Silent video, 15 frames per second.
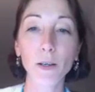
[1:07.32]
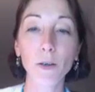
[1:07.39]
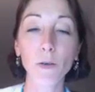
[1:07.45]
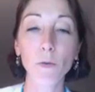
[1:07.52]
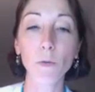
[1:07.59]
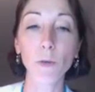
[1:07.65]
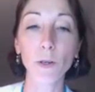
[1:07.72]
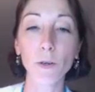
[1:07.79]

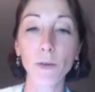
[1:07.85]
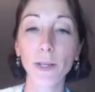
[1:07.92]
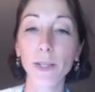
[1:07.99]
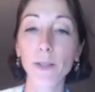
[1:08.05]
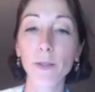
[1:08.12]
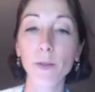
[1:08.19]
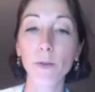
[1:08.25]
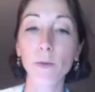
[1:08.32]
We're
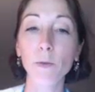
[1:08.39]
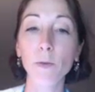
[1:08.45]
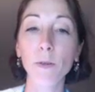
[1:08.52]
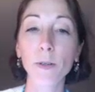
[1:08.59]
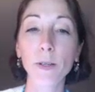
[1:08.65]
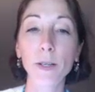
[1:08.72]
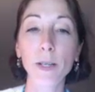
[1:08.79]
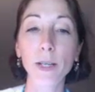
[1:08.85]
going to
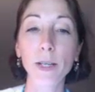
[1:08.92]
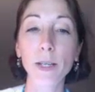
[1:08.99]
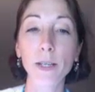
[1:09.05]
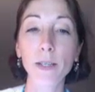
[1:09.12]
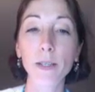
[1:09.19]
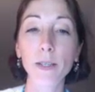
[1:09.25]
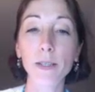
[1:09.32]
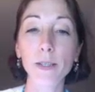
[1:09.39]

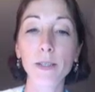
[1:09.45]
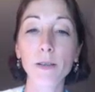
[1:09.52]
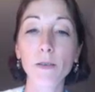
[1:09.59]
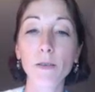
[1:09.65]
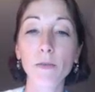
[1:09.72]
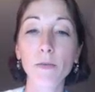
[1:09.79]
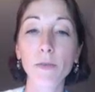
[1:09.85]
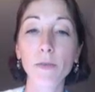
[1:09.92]

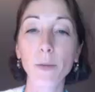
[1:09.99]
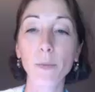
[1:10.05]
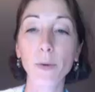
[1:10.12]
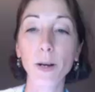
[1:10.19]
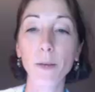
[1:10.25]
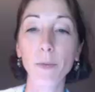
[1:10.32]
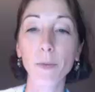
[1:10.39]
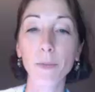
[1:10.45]
solve a
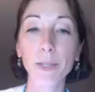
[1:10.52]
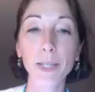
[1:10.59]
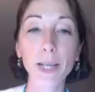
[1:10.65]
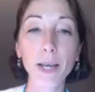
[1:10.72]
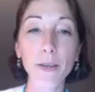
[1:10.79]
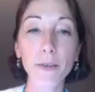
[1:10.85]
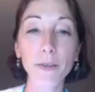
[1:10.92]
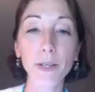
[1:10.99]
problem
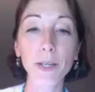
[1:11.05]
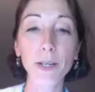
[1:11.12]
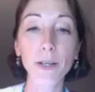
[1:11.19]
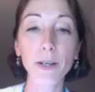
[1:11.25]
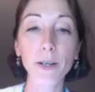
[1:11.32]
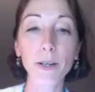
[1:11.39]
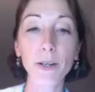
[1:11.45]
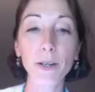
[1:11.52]
together
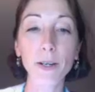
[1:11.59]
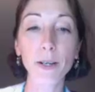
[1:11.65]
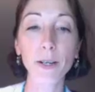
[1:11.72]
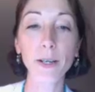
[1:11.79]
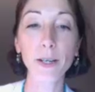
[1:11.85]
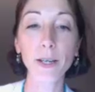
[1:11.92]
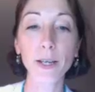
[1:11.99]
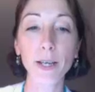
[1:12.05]
here.
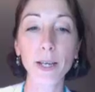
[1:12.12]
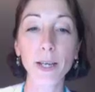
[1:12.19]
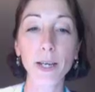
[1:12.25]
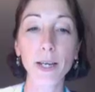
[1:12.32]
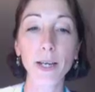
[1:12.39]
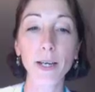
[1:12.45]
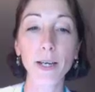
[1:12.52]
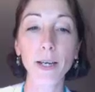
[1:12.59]

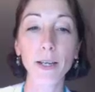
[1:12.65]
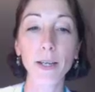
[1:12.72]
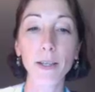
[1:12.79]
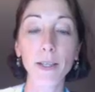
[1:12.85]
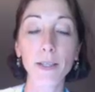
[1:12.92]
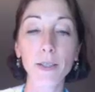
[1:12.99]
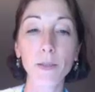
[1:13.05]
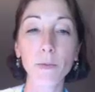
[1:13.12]

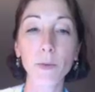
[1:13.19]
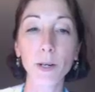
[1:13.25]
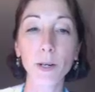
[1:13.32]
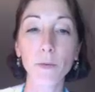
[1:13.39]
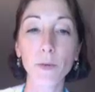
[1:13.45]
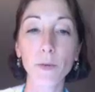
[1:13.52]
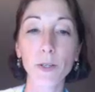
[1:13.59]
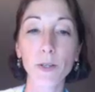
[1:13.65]
This is what
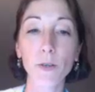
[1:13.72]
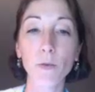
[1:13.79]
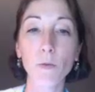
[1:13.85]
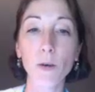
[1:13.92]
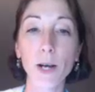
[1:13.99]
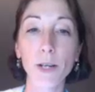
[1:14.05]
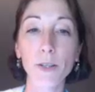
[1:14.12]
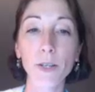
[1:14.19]
I want you to
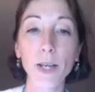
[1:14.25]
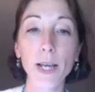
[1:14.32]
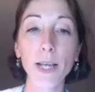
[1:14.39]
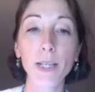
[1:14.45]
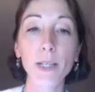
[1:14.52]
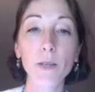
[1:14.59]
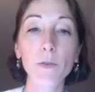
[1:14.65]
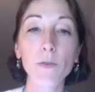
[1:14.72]
watch.
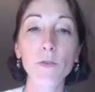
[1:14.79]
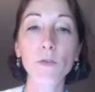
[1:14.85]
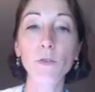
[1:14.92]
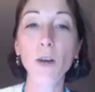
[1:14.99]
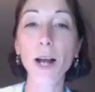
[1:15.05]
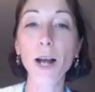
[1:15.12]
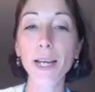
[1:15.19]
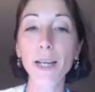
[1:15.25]
So
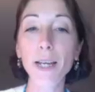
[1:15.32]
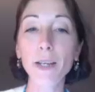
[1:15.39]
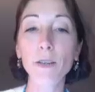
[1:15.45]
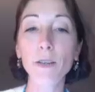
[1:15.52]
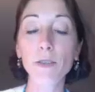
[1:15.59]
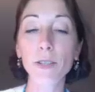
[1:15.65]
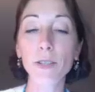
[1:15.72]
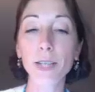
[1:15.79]
try it
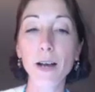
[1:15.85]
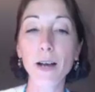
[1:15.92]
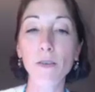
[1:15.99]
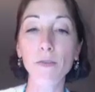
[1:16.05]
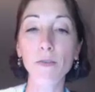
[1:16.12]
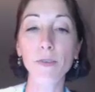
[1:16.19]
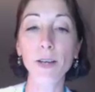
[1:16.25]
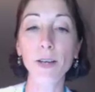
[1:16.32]

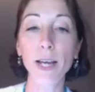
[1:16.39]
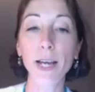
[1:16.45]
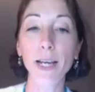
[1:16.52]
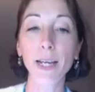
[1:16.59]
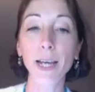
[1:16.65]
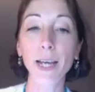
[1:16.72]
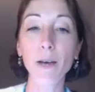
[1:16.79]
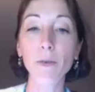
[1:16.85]
yourself.
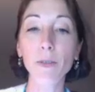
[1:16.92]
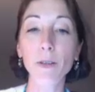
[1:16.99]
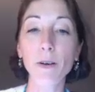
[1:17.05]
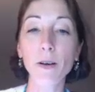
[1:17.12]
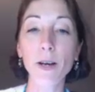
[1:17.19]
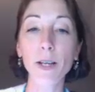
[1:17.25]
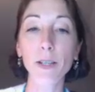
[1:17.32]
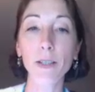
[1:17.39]
Count
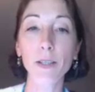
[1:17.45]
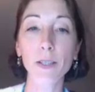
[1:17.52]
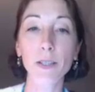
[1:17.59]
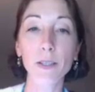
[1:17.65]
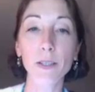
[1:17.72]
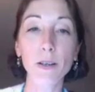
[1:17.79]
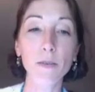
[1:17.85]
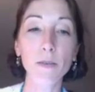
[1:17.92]
on to
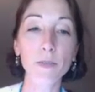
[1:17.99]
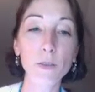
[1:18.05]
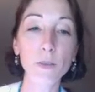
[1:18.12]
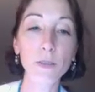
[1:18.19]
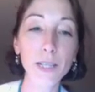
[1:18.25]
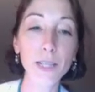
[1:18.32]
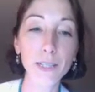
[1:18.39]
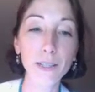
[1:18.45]
solve. Do you
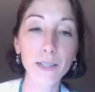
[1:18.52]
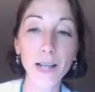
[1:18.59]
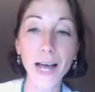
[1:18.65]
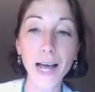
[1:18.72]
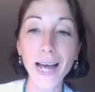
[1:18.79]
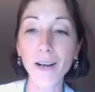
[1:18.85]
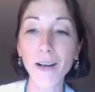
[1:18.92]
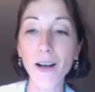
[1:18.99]
see this little
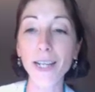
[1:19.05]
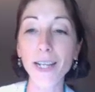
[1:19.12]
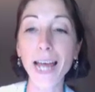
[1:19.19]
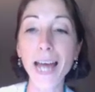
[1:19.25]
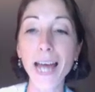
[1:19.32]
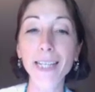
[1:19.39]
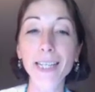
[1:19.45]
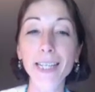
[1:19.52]
icon?
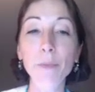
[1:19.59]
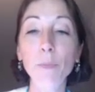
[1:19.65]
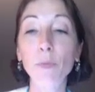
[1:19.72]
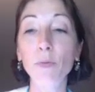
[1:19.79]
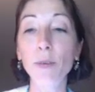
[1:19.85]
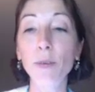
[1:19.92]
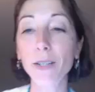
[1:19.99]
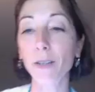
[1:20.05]
That is a
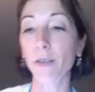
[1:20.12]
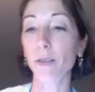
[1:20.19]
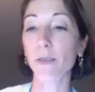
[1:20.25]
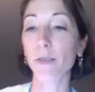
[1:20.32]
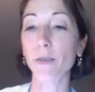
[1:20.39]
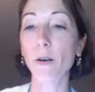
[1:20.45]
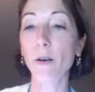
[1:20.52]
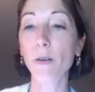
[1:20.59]
printer.
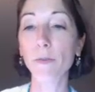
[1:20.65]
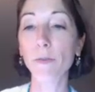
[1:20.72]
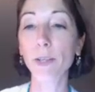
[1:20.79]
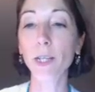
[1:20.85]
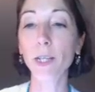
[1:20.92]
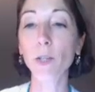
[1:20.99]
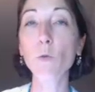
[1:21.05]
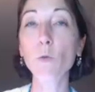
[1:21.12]
So
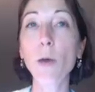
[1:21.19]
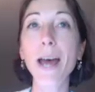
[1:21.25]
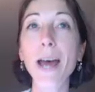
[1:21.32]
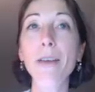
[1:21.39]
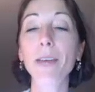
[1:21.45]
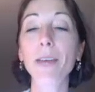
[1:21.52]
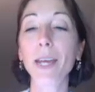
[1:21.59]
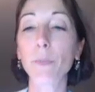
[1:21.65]
hopefully you
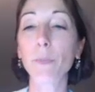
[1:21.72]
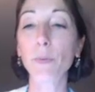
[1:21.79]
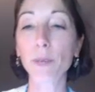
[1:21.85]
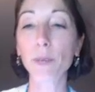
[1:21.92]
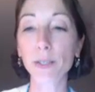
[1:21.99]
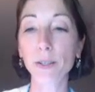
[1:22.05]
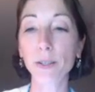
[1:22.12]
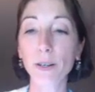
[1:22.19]
have a
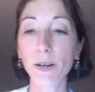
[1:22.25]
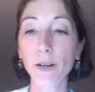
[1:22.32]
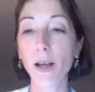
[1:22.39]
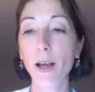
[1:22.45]
printer